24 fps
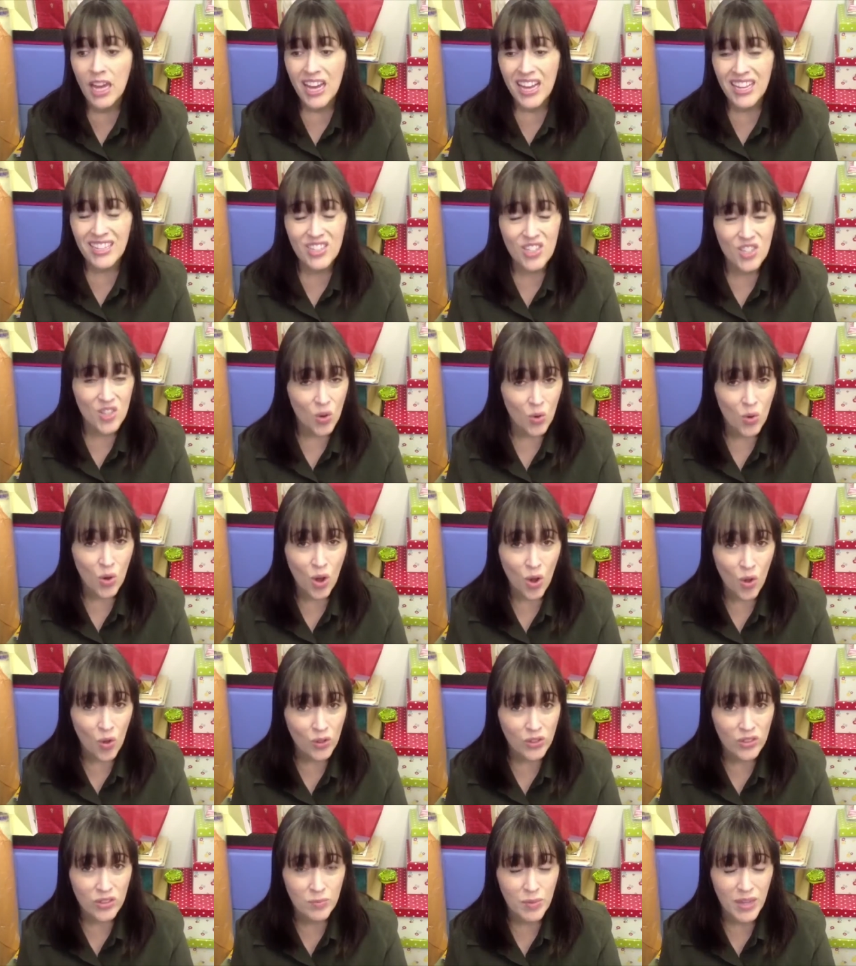It's so
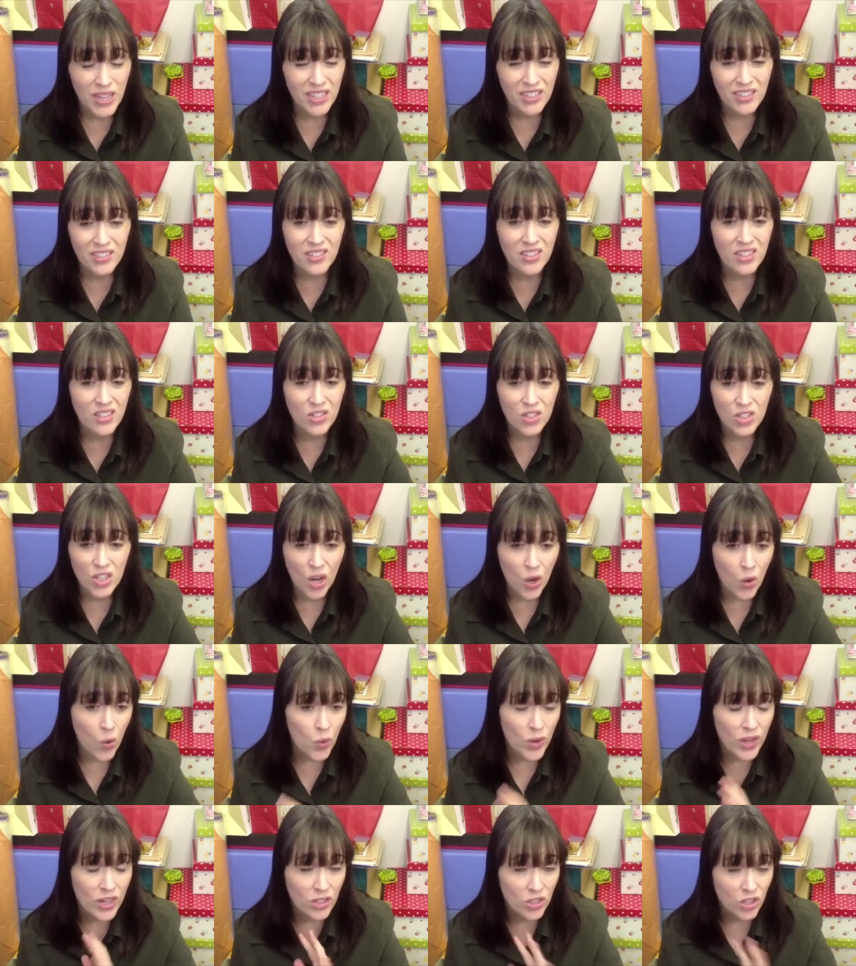cold because there's
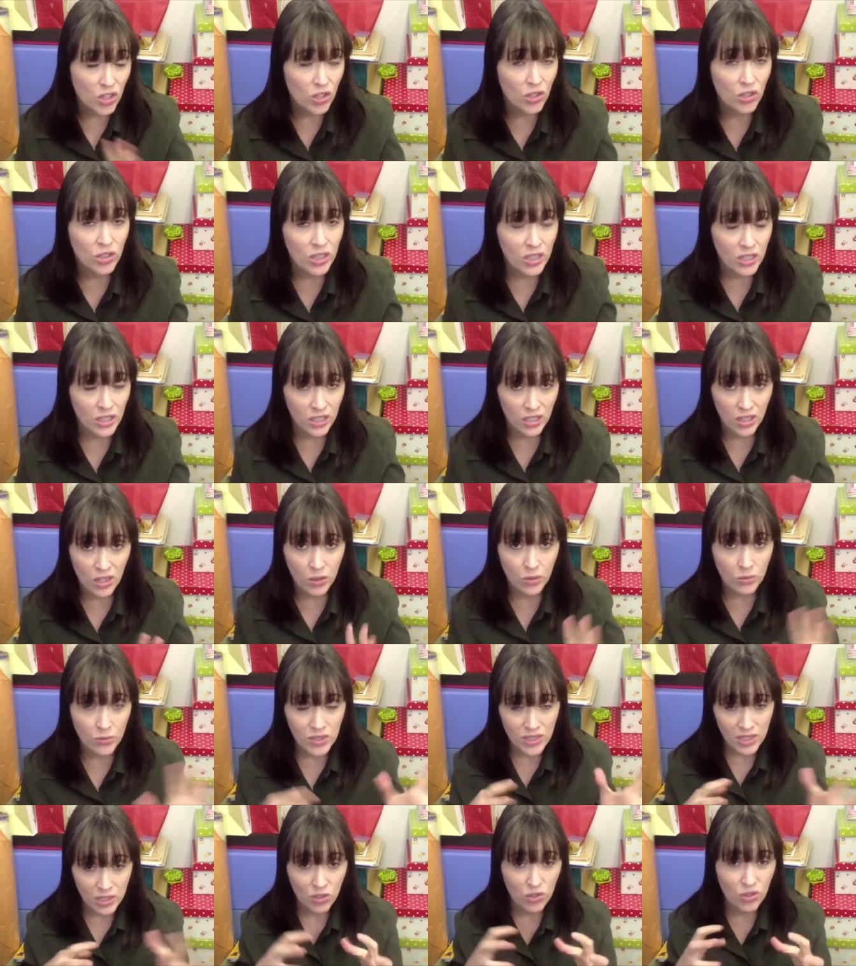no internal, you know,
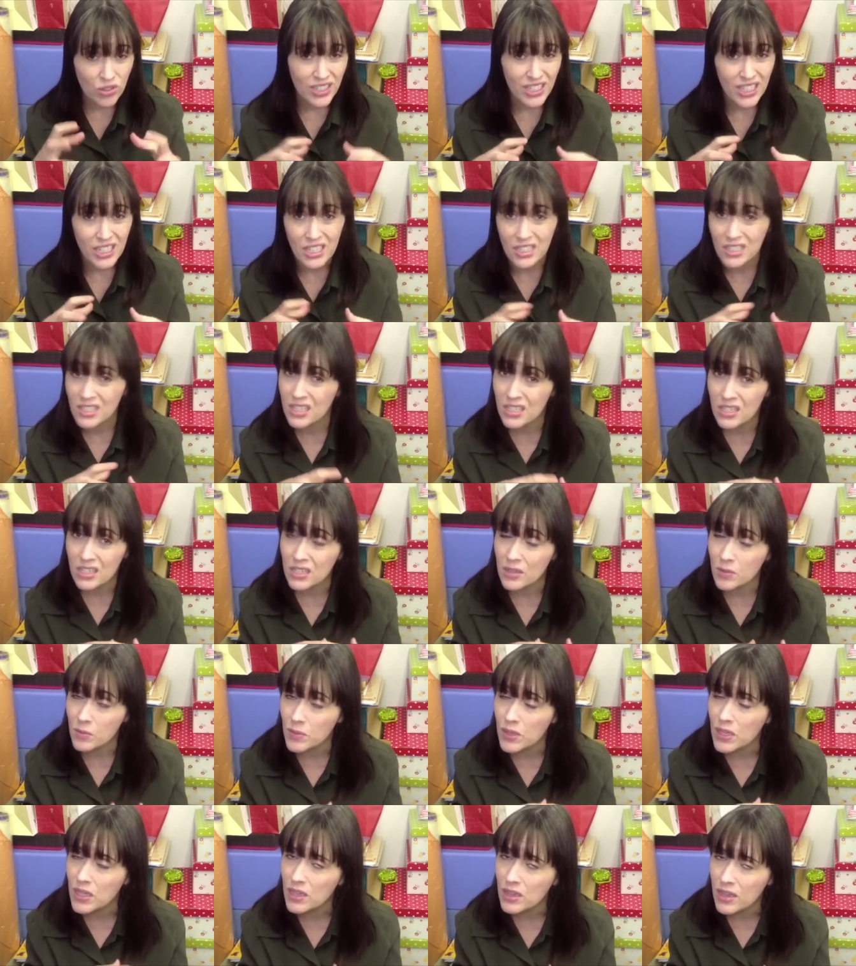central heating
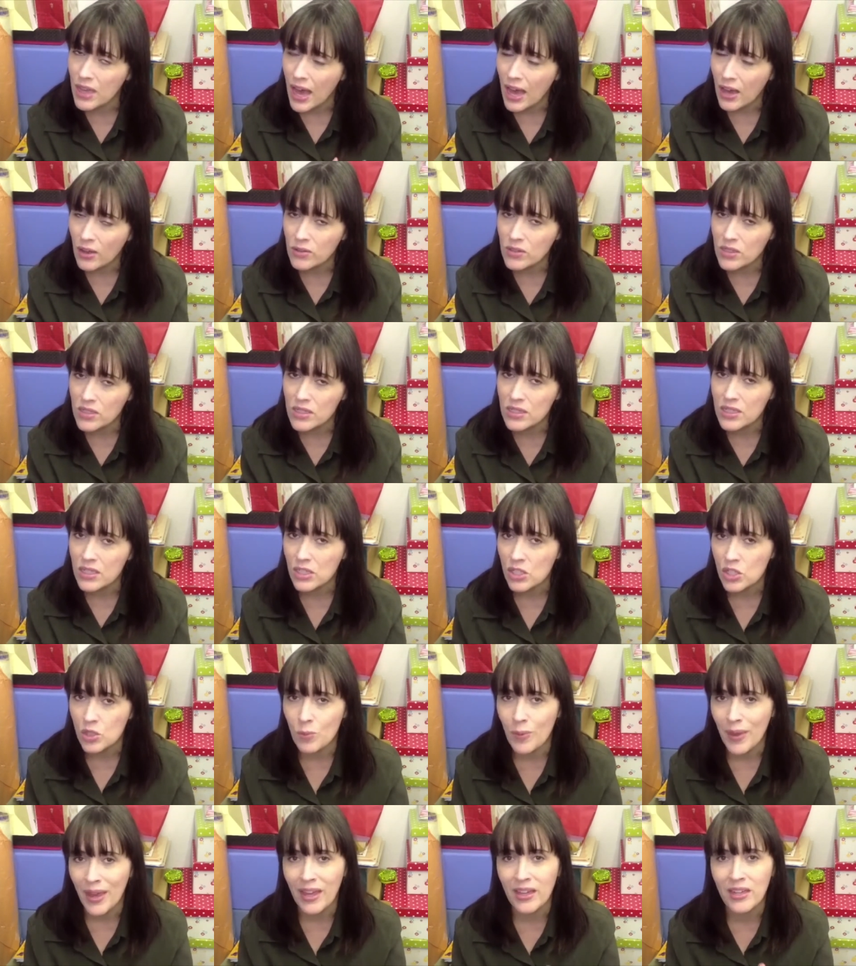system in the houses in
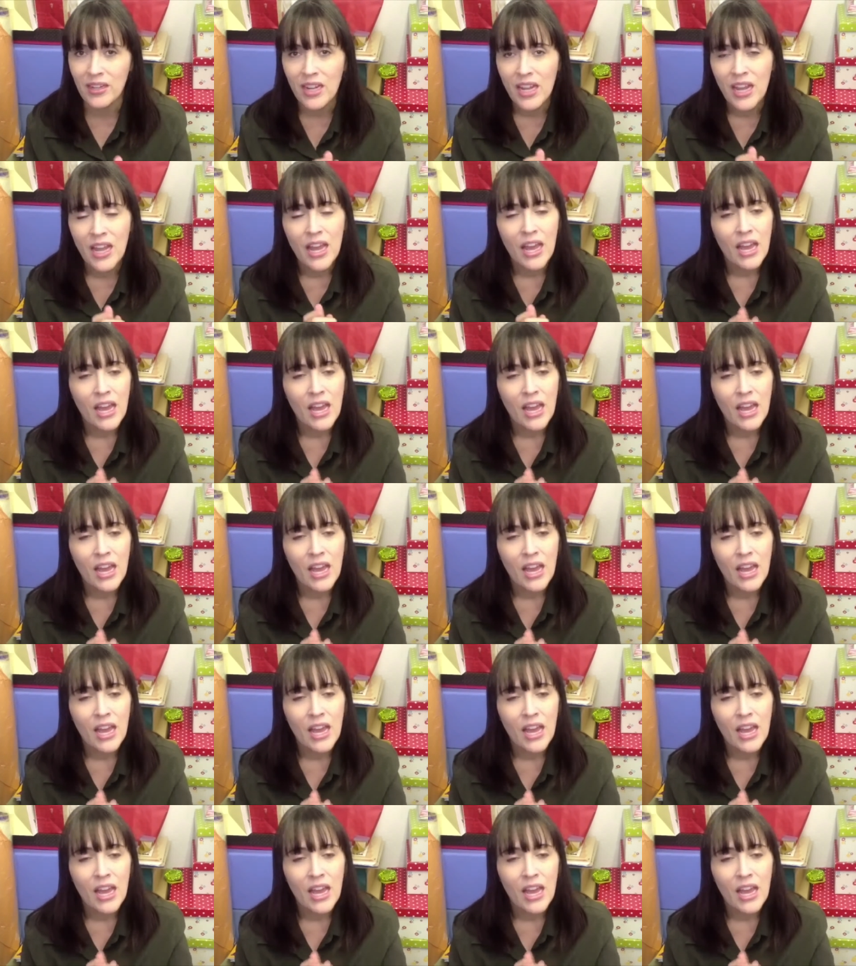Japan.